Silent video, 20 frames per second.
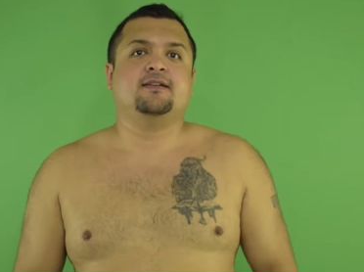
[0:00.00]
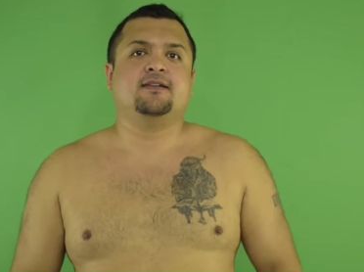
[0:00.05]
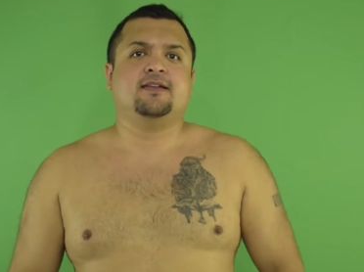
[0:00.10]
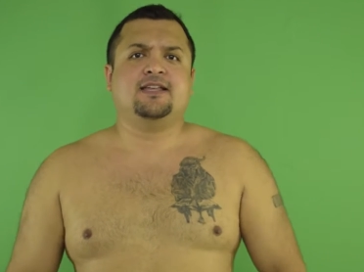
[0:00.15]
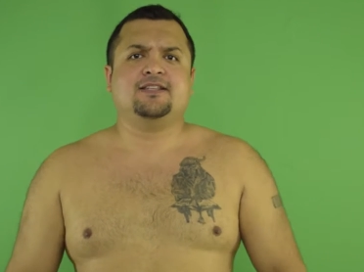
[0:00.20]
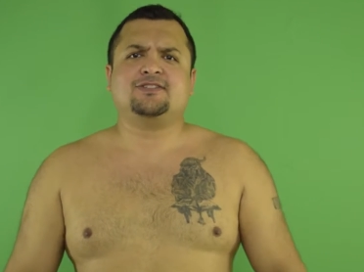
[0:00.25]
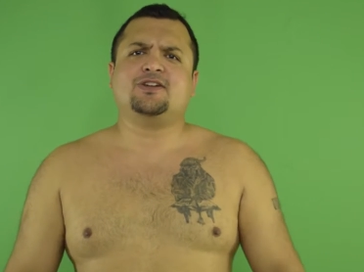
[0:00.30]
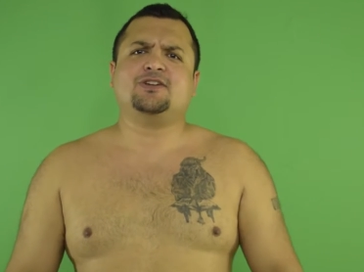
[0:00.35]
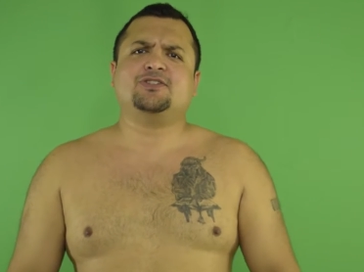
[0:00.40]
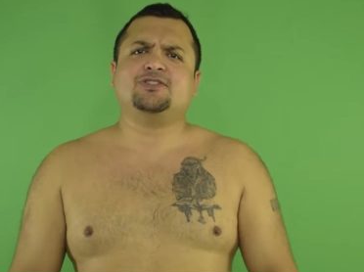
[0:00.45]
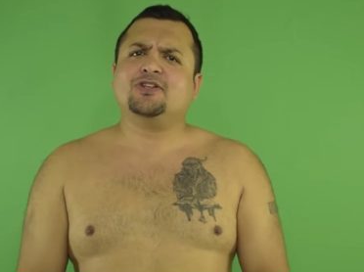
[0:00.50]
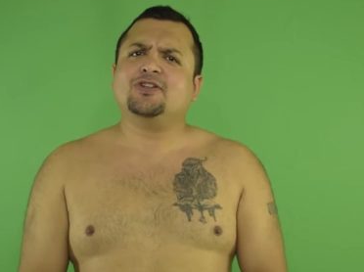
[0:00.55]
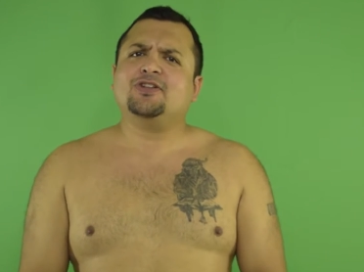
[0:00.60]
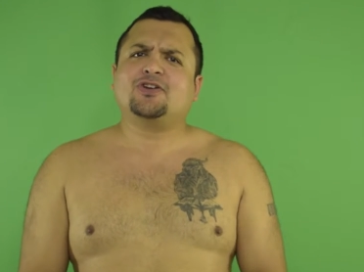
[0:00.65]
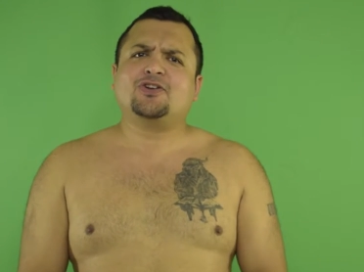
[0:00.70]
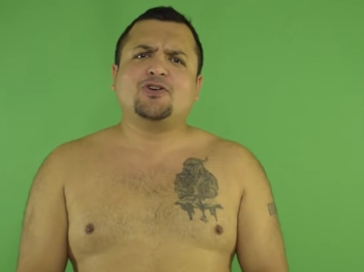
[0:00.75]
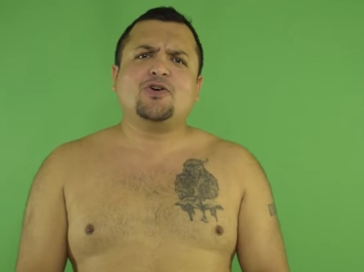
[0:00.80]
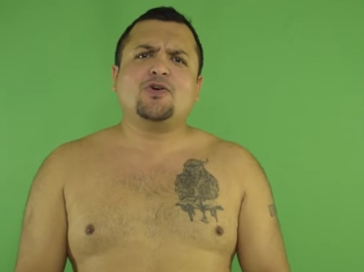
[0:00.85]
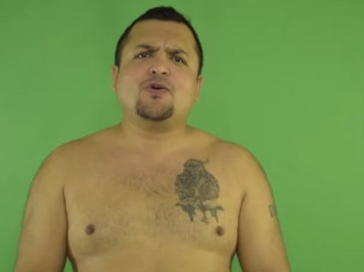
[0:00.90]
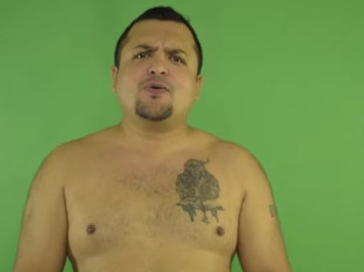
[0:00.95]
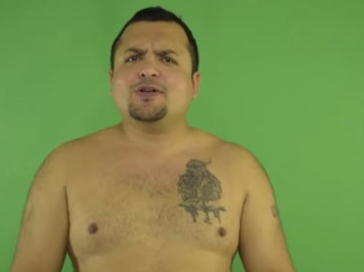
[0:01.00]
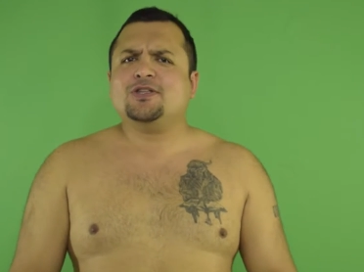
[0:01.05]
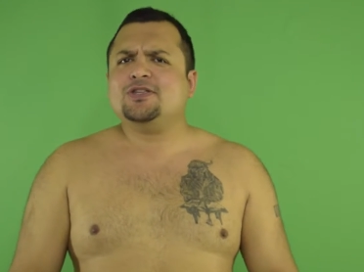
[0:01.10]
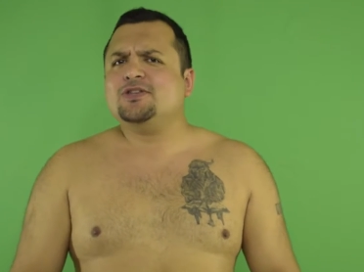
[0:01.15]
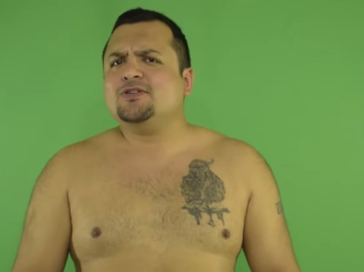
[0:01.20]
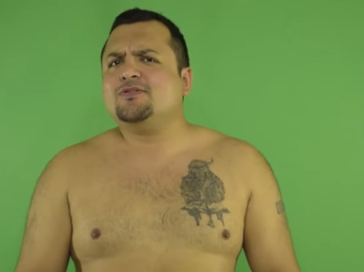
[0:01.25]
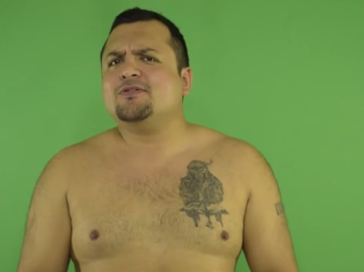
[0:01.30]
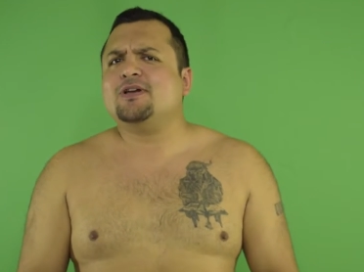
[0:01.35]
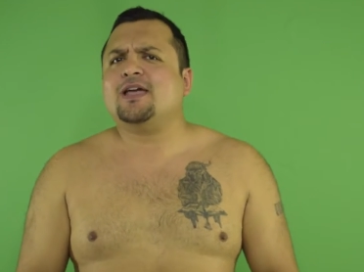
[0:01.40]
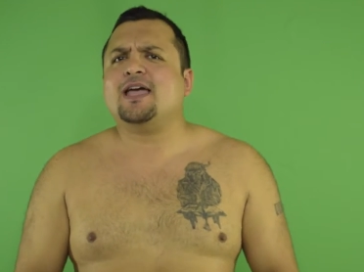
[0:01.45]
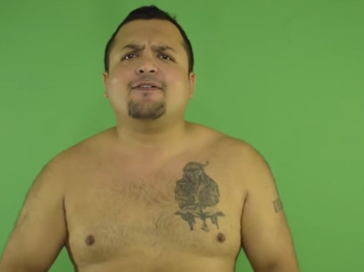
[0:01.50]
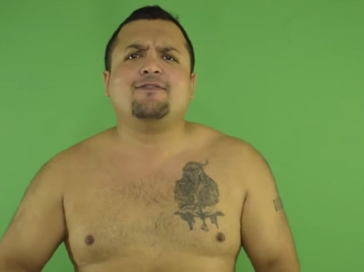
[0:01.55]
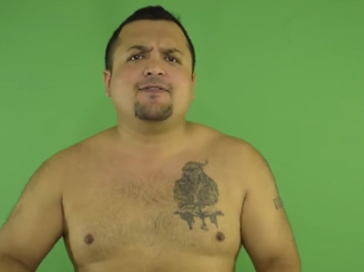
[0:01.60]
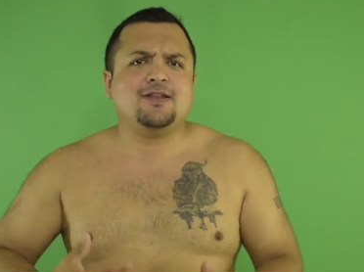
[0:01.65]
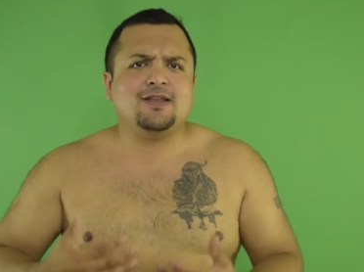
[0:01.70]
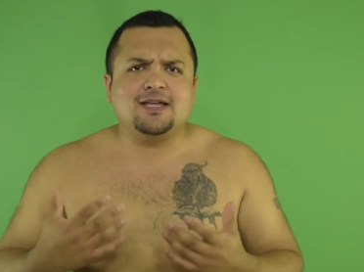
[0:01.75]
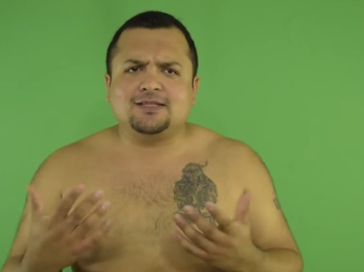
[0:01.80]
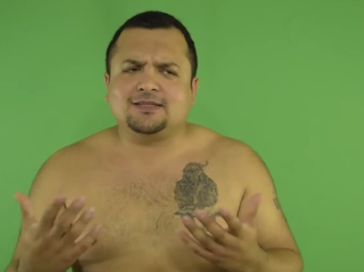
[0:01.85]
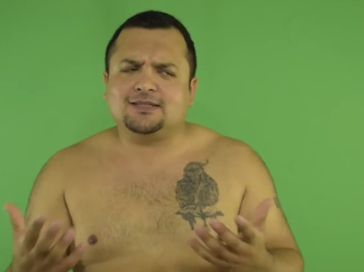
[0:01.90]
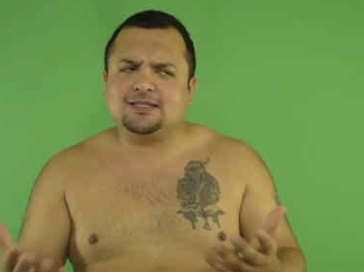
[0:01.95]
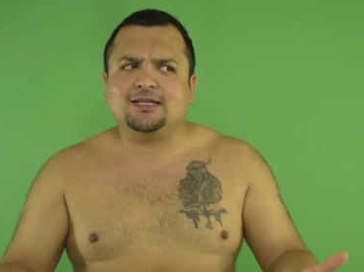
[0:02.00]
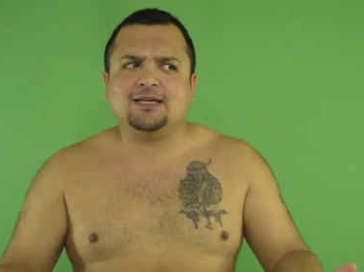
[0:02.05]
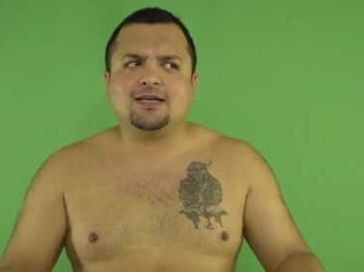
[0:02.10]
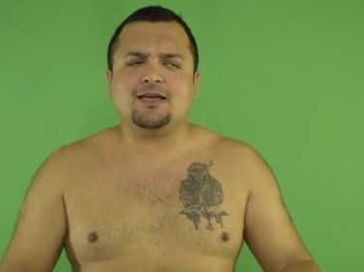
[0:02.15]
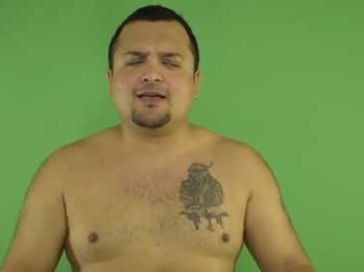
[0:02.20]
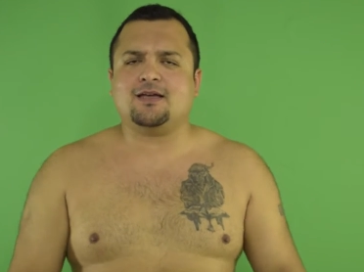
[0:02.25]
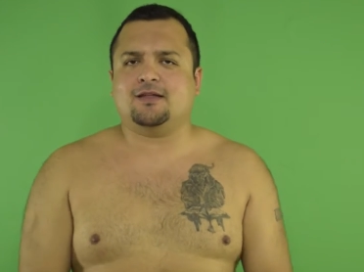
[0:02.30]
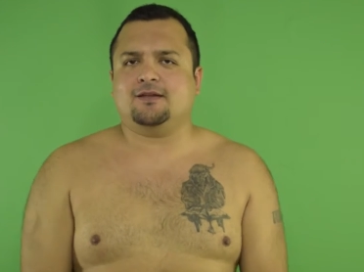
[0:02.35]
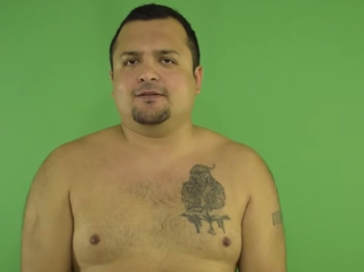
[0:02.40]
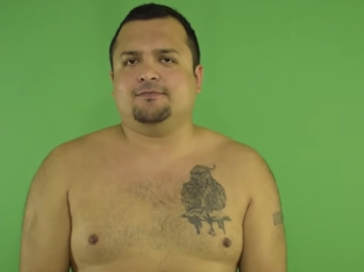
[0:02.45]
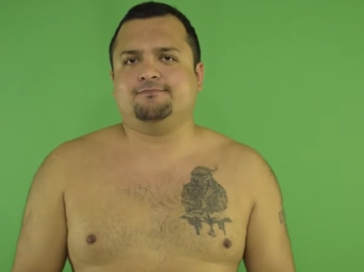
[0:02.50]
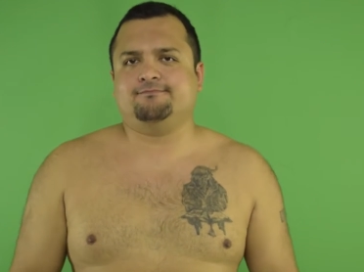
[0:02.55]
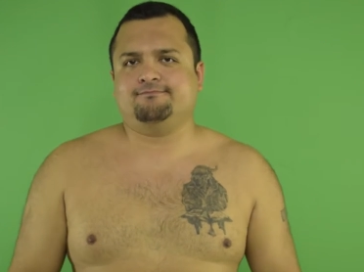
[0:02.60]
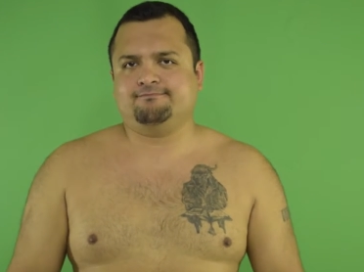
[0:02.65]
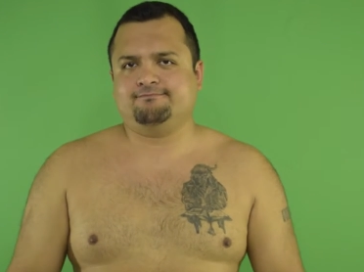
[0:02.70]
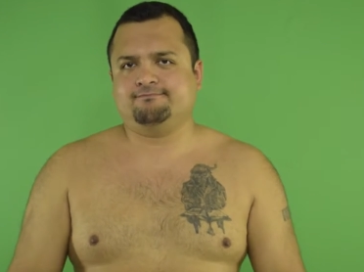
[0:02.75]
It starts to look cool when you have nothing on.